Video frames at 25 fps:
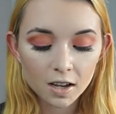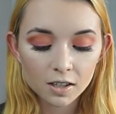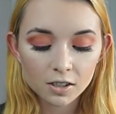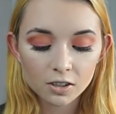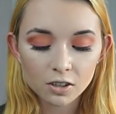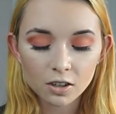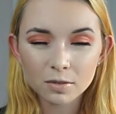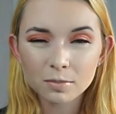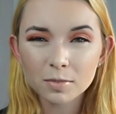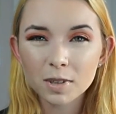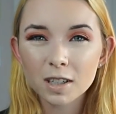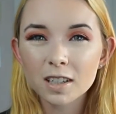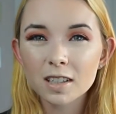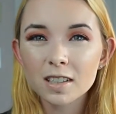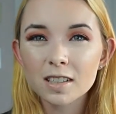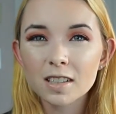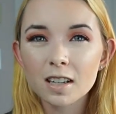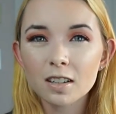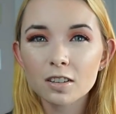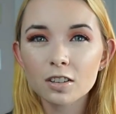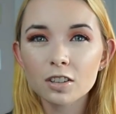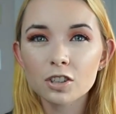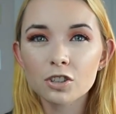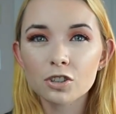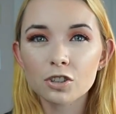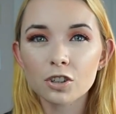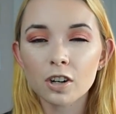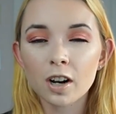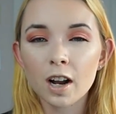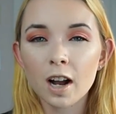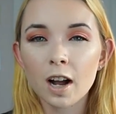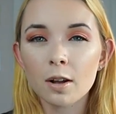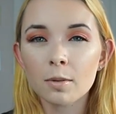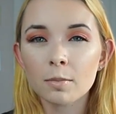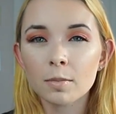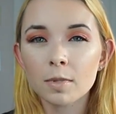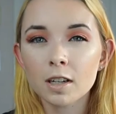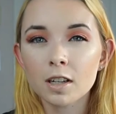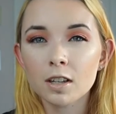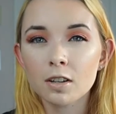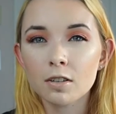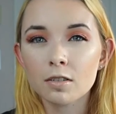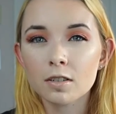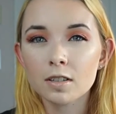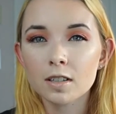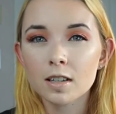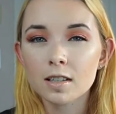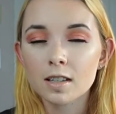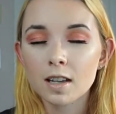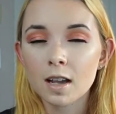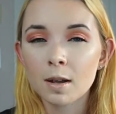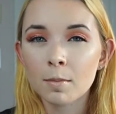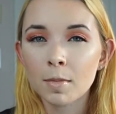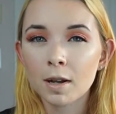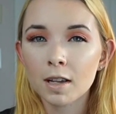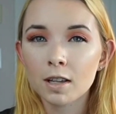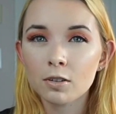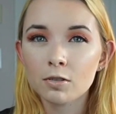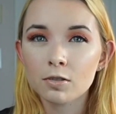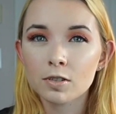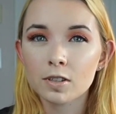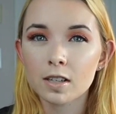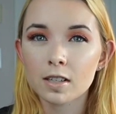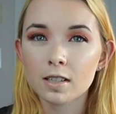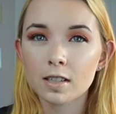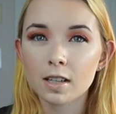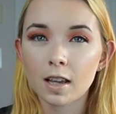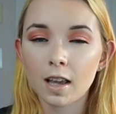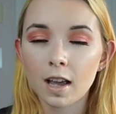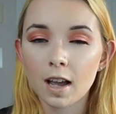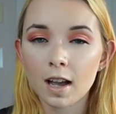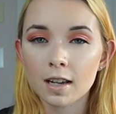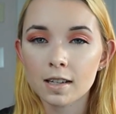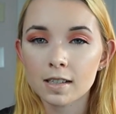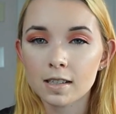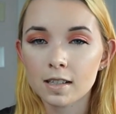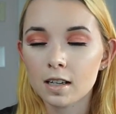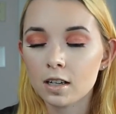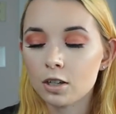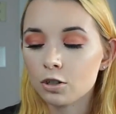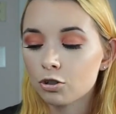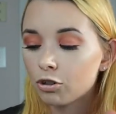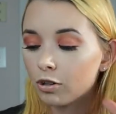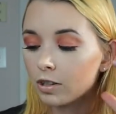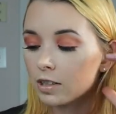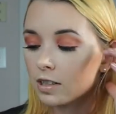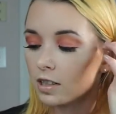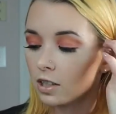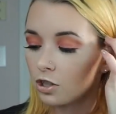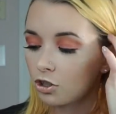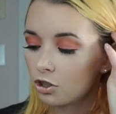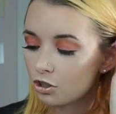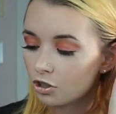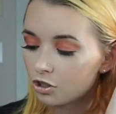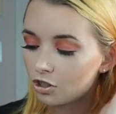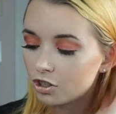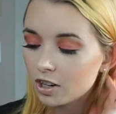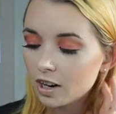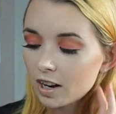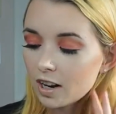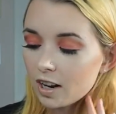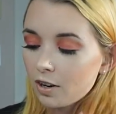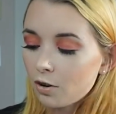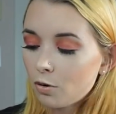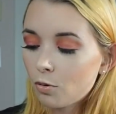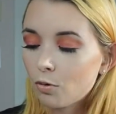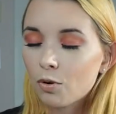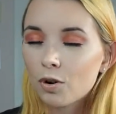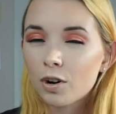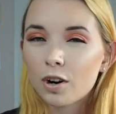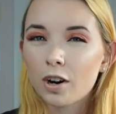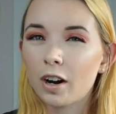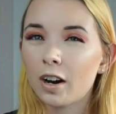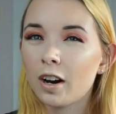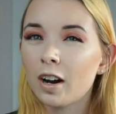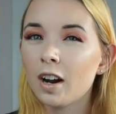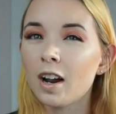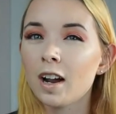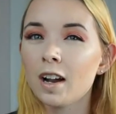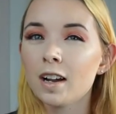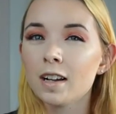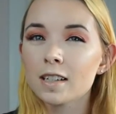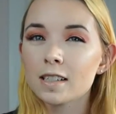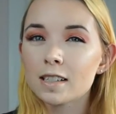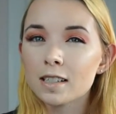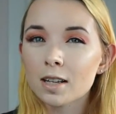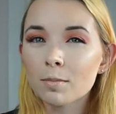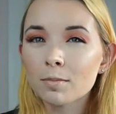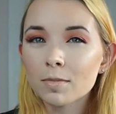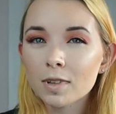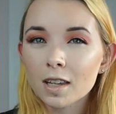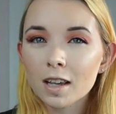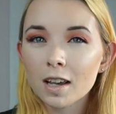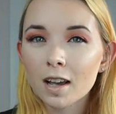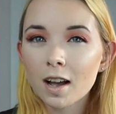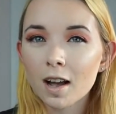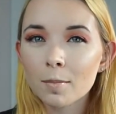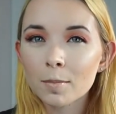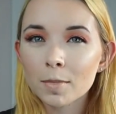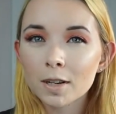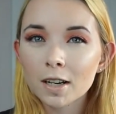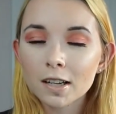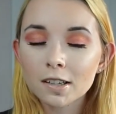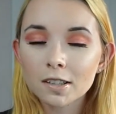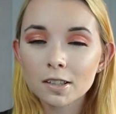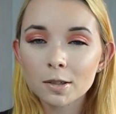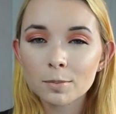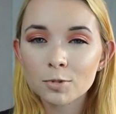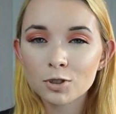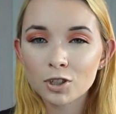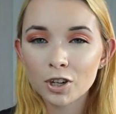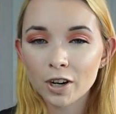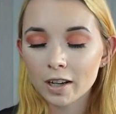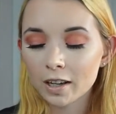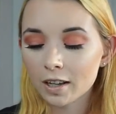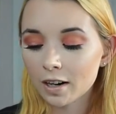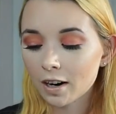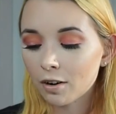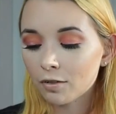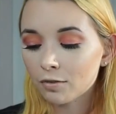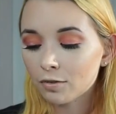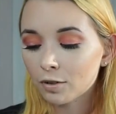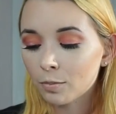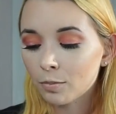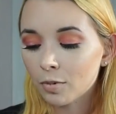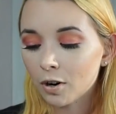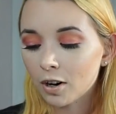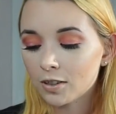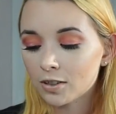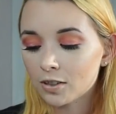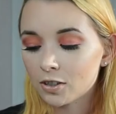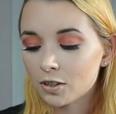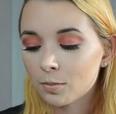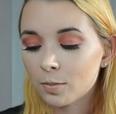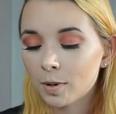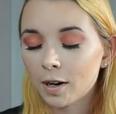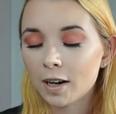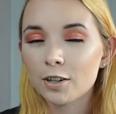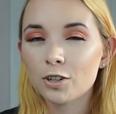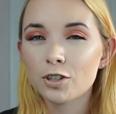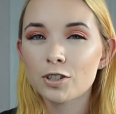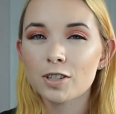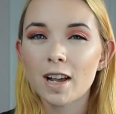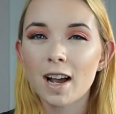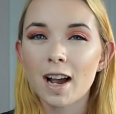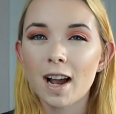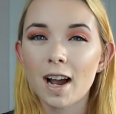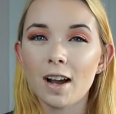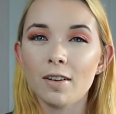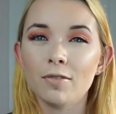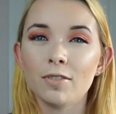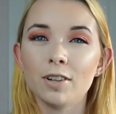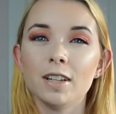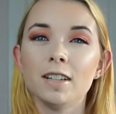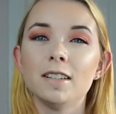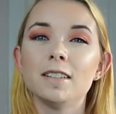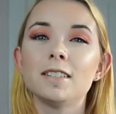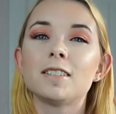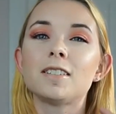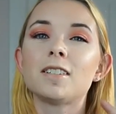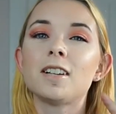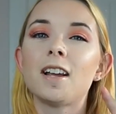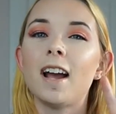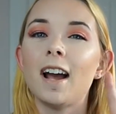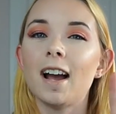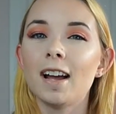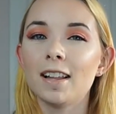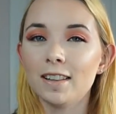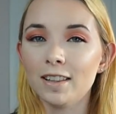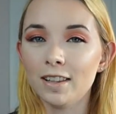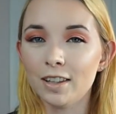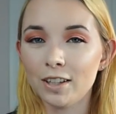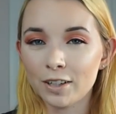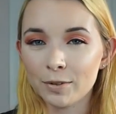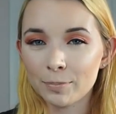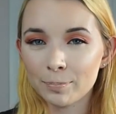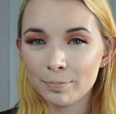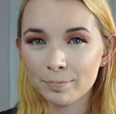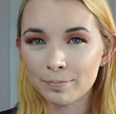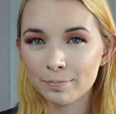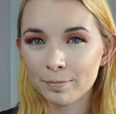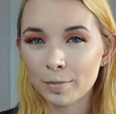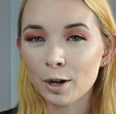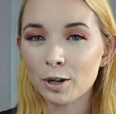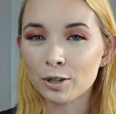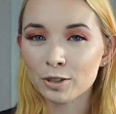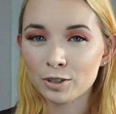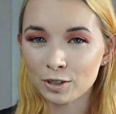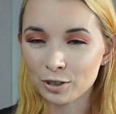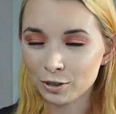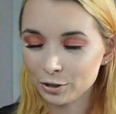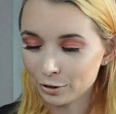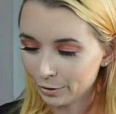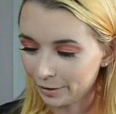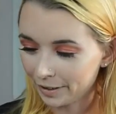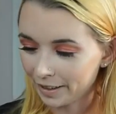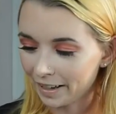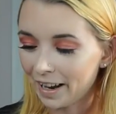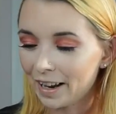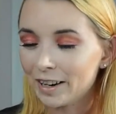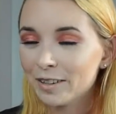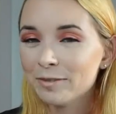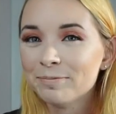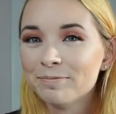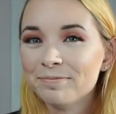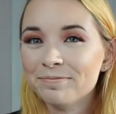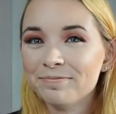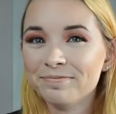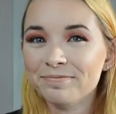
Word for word: So I'm not exactly sure how I'm going to use this. I might use this like as a transition shade or something. I'm going to end up trying it out for bronzer, but I just haven't had the balls to do it yet.